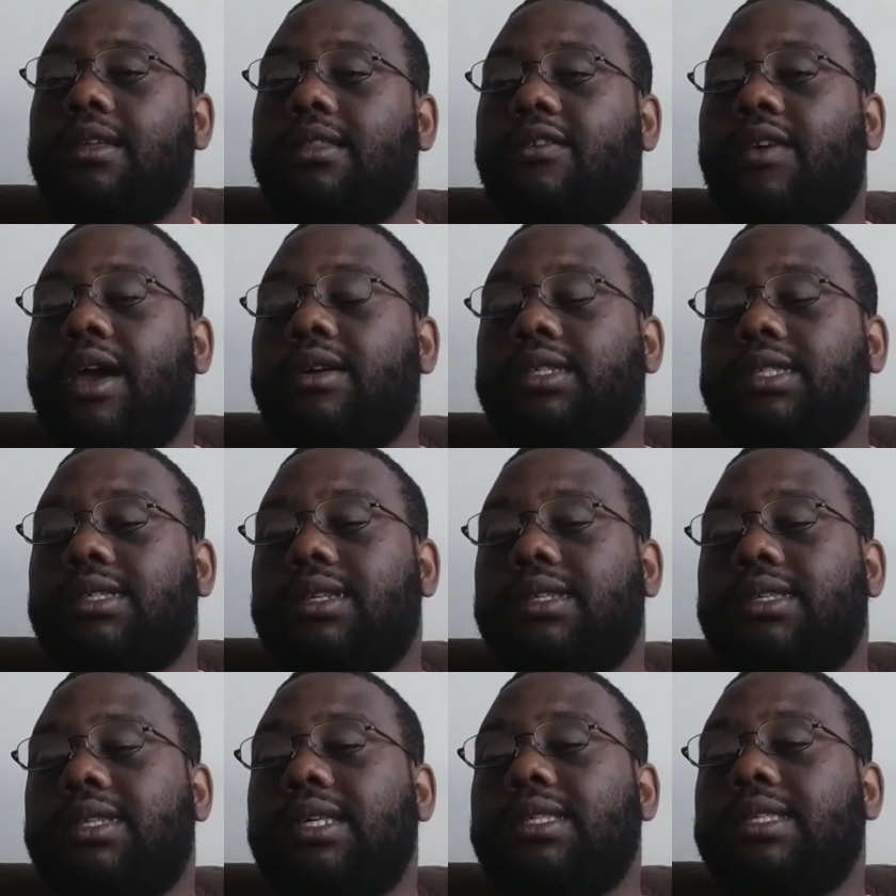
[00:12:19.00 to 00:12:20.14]
the viruses and
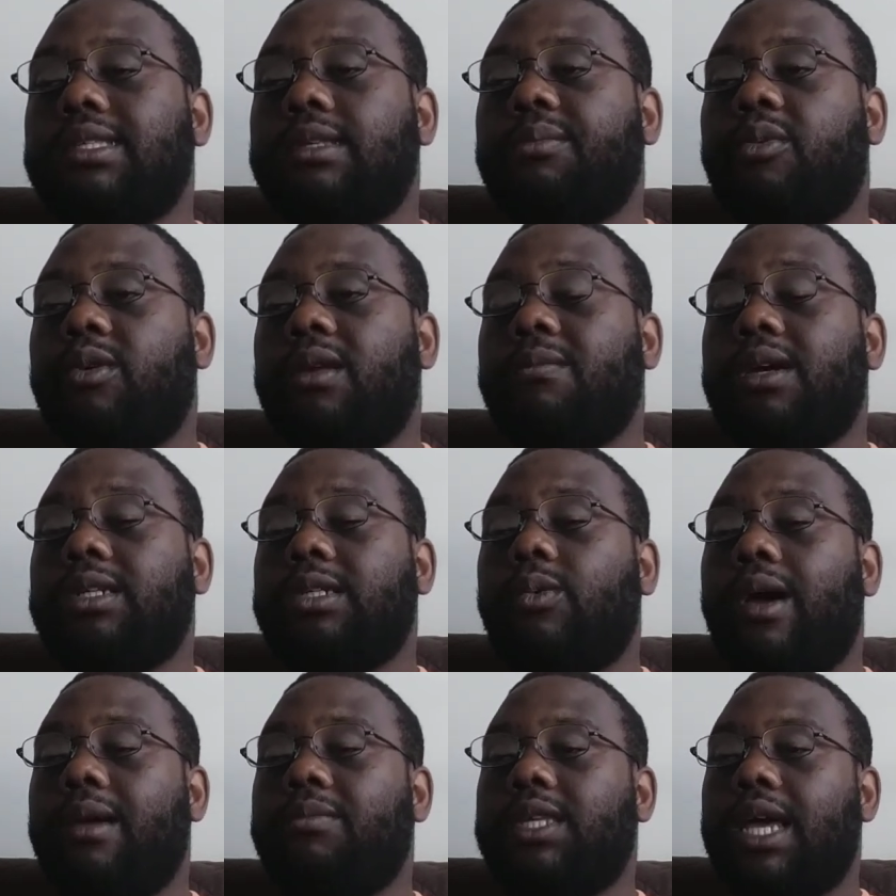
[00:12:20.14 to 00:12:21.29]
diseases pretty much
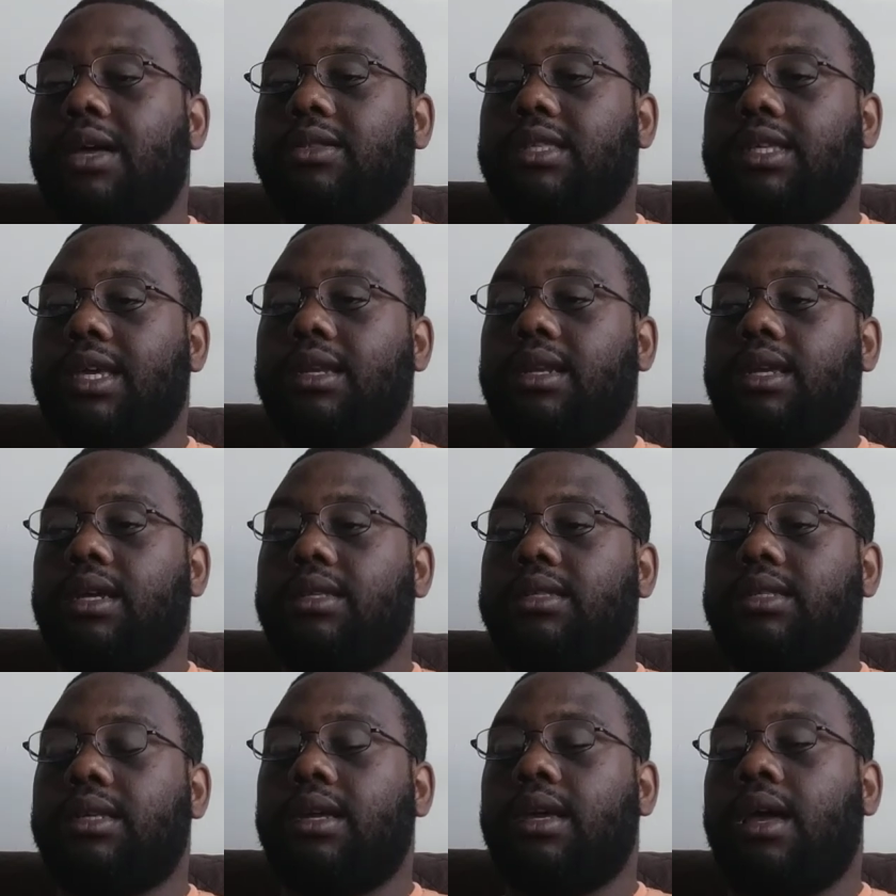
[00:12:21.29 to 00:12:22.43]
wiped out the
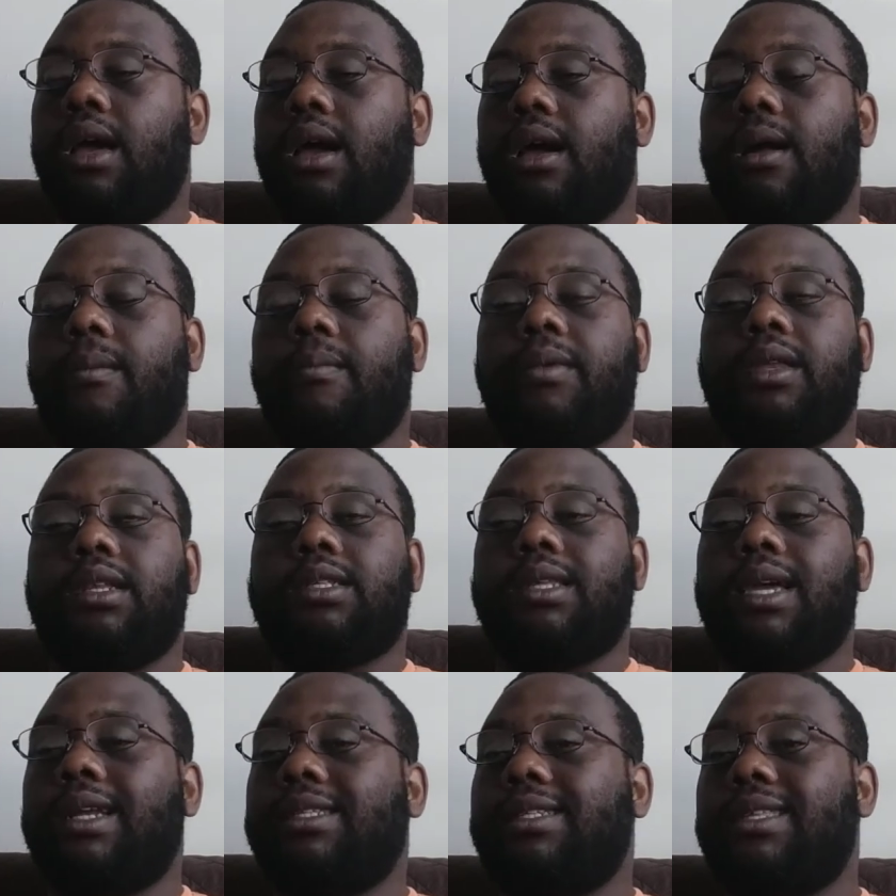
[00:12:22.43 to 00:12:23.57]
Indians. Um, and it's
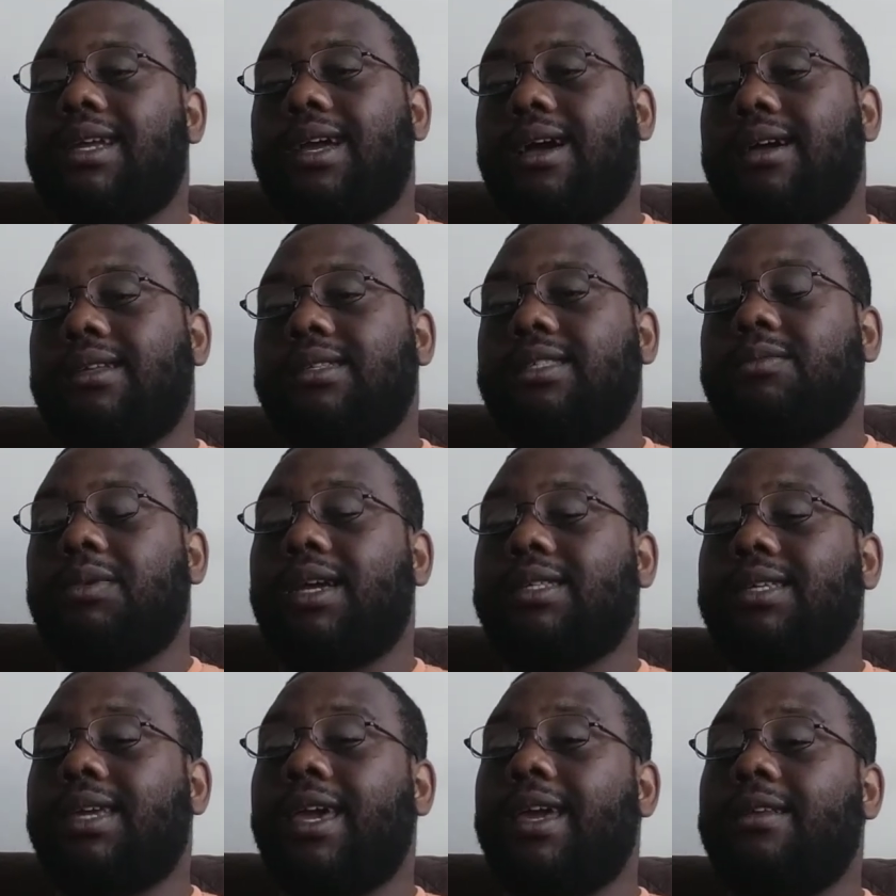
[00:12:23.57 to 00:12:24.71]
not the guns, because
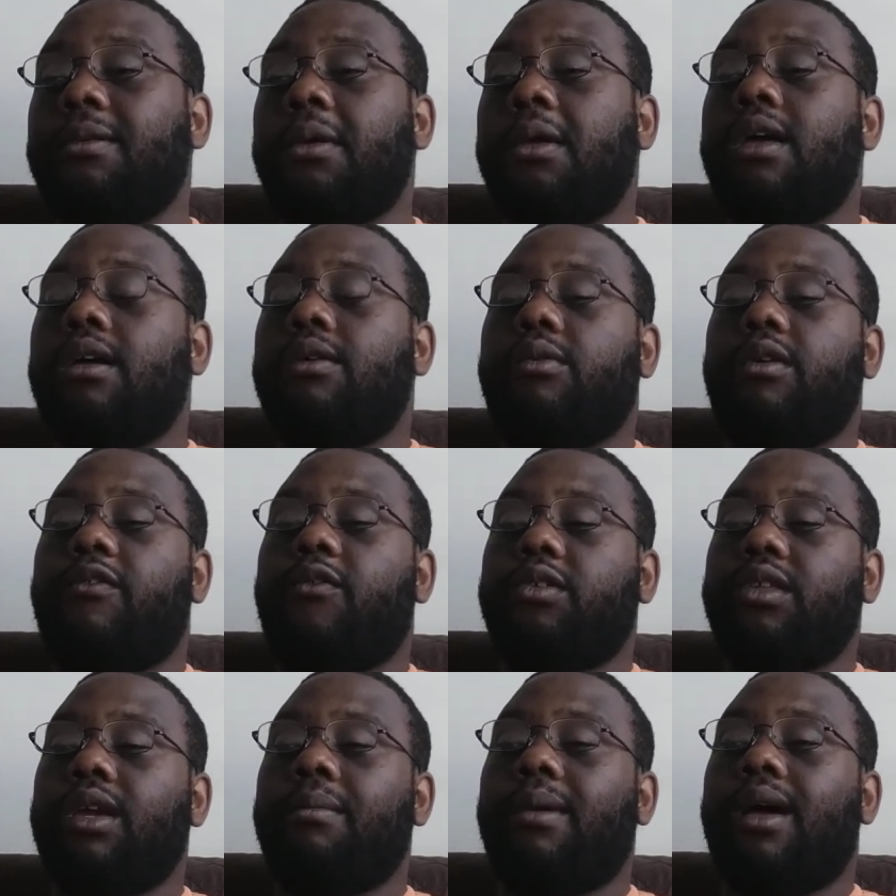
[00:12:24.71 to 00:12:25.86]
again, if we're
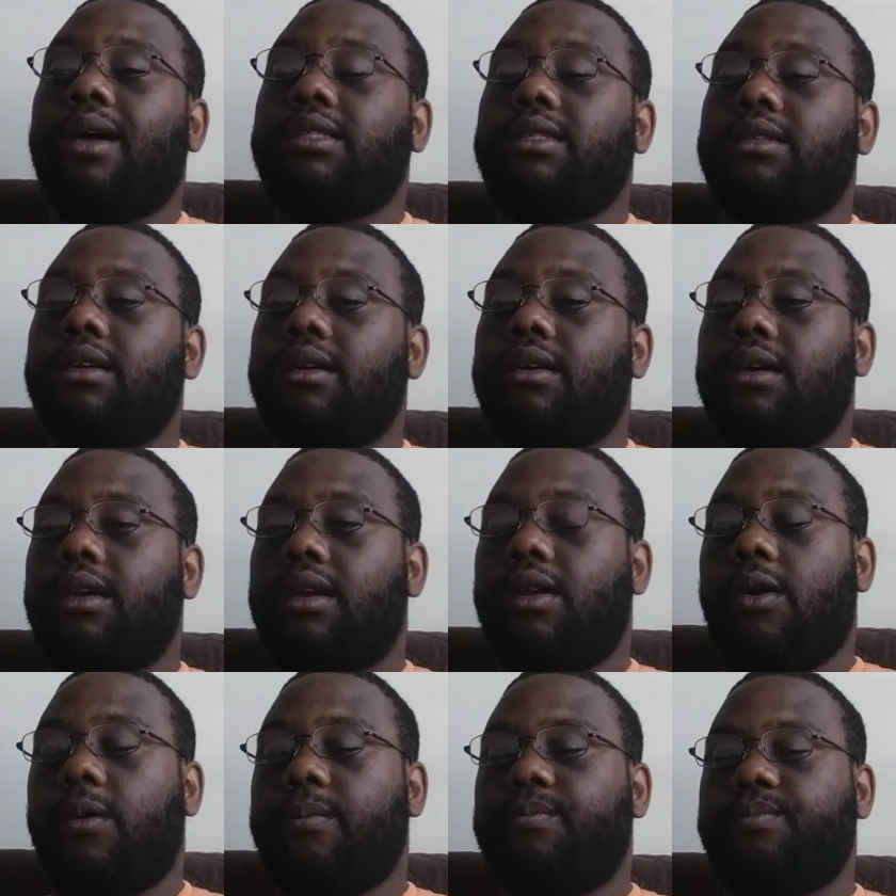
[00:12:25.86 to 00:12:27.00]
thinking about, you
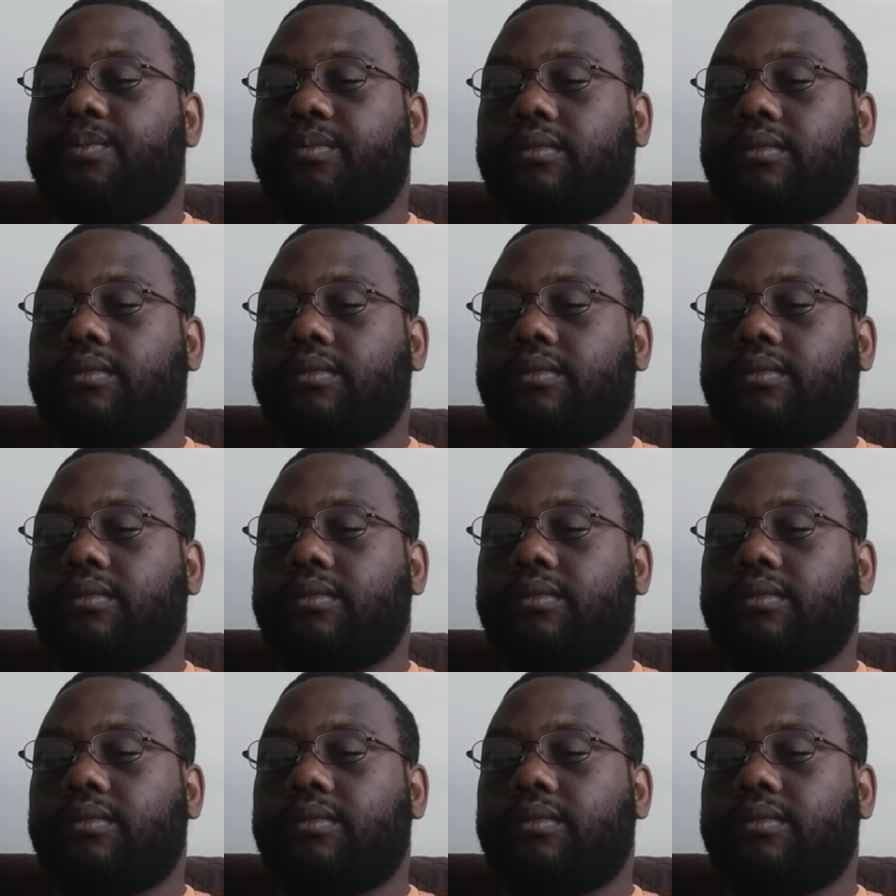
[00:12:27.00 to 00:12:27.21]
know,